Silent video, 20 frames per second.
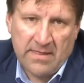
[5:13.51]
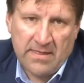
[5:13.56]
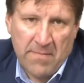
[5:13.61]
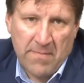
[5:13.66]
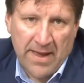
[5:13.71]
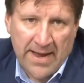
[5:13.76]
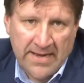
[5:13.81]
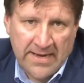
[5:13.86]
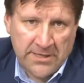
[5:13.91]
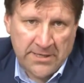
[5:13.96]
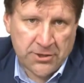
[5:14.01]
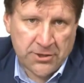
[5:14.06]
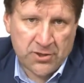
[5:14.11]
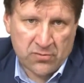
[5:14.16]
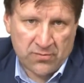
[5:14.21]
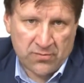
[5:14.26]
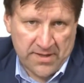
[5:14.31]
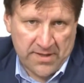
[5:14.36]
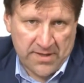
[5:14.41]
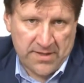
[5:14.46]
The main
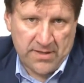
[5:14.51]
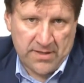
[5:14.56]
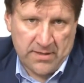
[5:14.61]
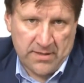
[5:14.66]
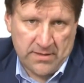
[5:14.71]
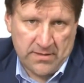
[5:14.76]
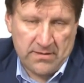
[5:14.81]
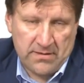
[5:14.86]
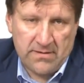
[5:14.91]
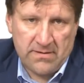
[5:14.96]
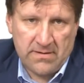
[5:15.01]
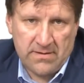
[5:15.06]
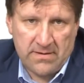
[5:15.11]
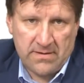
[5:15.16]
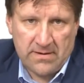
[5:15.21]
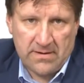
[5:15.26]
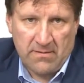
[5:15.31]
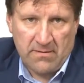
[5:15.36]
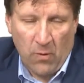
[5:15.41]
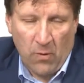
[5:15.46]
issue with the
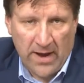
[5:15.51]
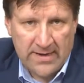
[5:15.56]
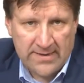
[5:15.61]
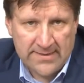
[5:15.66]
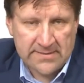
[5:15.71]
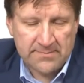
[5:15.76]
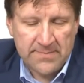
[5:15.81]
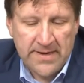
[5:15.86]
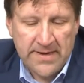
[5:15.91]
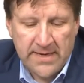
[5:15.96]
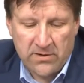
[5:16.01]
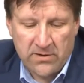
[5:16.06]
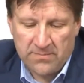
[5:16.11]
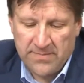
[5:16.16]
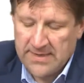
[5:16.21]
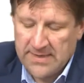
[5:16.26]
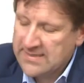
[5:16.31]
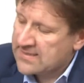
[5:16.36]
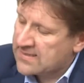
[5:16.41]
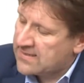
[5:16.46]
wireless
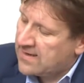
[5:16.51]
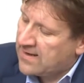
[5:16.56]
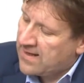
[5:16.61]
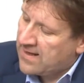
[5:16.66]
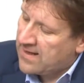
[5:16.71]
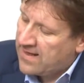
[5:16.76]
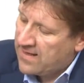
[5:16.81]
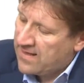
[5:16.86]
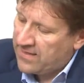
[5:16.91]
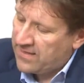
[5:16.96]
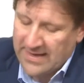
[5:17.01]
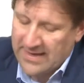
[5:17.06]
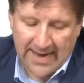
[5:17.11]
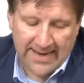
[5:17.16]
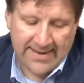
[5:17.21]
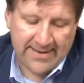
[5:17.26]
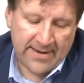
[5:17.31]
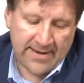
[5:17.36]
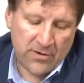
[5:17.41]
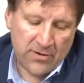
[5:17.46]
medium is the
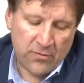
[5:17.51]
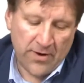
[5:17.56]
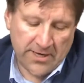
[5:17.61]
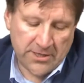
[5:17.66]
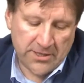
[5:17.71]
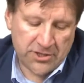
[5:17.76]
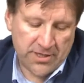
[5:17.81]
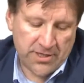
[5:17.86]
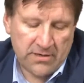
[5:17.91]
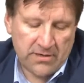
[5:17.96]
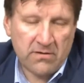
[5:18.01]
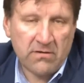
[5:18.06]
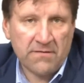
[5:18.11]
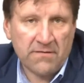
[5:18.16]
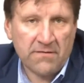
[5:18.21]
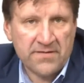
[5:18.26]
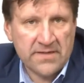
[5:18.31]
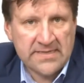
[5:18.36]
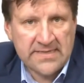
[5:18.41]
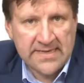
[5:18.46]
attenuation
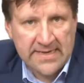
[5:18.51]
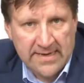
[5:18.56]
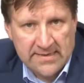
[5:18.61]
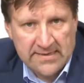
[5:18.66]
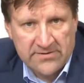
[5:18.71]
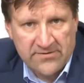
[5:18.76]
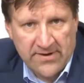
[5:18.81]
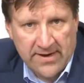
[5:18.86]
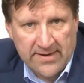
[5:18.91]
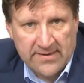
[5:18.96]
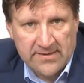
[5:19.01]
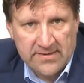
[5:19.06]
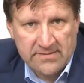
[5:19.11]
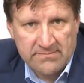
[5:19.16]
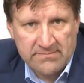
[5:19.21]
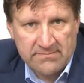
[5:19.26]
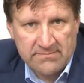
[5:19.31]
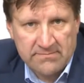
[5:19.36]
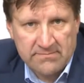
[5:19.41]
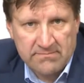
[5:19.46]
of the signal strength.
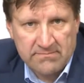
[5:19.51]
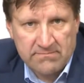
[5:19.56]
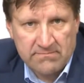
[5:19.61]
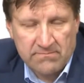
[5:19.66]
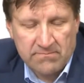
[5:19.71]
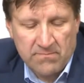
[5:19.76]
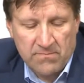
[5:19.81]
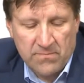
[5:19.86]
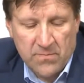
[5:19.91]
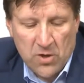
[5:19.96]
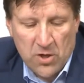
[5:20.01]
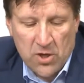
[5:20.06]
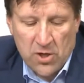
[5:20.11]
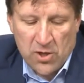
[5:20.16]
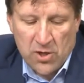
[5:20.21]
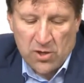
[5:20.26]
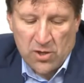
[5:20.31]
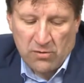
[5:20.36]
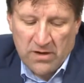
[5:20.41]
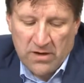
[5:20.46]

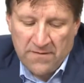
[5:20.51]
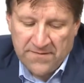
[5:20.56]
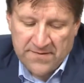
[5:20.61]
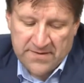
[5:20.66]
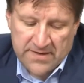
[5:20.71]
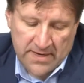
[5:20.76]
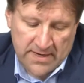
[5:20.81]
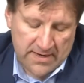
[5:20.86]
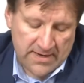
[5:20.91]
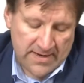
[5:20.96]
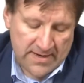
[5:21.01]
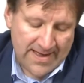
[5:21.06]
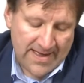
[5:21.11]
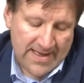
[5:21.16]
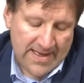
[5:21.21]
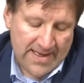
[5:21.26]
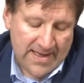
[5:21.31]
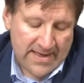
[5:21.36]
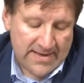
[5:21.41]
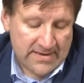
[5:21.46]
So if the
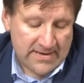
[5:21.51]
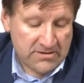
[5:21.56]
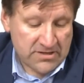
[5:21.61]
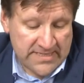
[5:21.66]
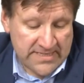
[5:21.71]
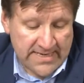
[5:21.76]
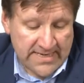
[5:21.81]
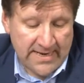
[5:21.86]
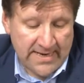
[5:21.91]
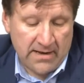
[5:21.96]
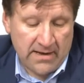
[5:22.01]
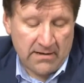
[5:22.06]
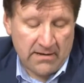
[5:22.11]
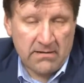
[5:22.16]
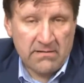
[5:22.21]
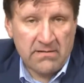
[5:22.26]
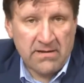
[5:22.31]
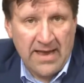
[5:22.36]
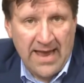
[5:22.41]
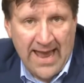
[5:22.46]

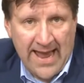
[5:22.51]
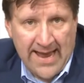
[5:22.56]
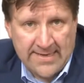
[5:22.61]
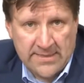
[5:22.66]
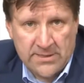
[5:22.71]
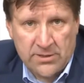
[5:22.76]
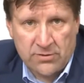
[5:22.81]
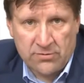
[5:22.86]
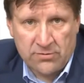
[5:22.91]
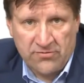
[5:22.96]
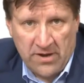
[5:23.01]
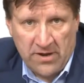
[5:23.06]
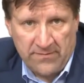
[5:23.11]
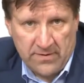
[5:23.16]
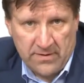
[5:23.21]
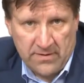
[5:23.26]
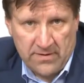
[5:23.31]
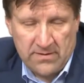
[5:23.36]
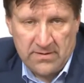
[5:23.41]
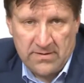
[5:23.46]
signal has to
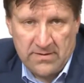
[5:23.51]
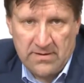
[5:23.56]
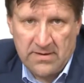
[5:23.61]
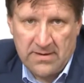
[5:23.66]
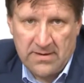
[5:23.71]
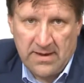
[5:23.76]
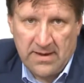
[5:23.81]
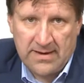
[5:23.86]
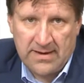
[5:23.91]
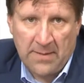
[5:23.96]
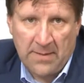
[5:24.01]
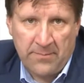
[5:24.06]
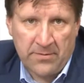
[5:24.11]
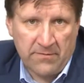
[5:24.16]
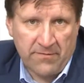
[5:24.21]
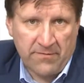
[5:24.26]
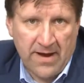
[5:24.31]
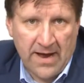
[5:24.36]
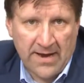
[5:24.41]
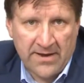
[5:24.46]
travel a
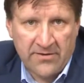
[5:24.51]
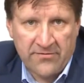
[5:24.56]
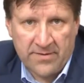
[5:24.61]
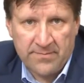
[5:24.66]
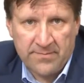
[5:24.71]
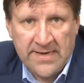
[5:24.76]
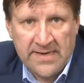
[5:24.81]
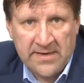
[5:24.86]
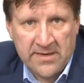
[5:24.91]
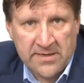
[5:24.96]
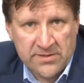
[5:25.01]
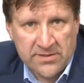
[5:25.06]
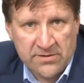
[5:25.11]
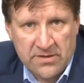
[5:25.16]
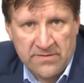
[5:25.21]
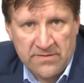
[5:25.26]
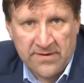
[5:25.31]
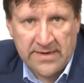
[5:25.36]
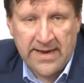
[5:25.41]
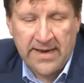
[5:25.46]
couple of hundred meters
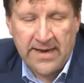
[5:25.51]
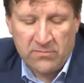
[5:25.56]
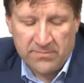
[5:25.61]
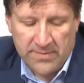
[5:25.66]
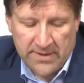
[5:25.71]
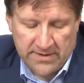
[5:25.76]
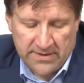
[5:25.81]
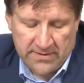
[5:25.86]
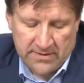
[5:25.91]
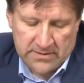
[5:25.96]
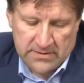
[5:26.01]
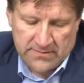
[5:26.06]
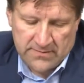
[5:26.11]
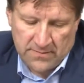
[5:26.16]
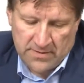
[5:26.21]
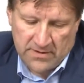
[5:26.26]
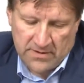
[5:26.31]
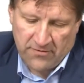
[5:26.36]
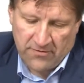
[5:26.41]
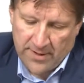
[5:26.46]
or even kilometers
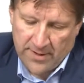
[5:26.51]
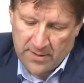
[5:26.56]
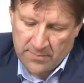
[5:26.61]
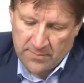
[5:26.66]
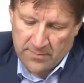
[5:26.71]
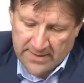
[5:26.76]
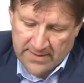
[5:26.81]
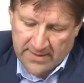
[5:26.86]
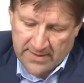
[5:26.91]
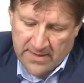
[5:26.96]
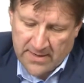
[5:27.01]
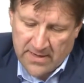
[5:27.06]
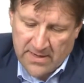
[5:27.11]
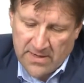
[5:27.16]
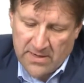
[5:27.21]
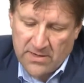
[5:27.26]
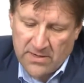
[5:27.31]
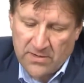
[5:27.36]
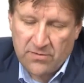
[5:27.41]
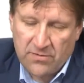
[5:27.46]
from the transmitter
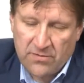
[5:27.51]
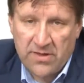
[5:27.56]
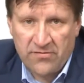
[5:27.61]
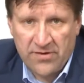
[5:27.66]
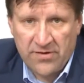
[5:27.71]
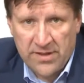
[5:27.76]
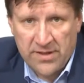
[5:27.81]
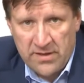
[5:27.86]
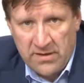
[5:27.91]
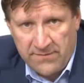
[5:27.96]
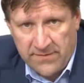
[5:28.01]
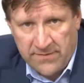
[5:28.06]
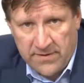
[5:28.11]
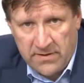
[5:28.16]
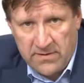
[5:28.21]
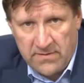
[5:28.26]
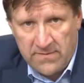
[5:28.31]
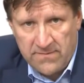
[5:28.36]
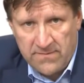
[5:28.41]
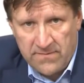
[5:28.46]
to the
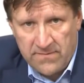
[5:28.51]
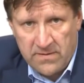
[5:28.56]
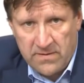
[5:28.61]
receiver,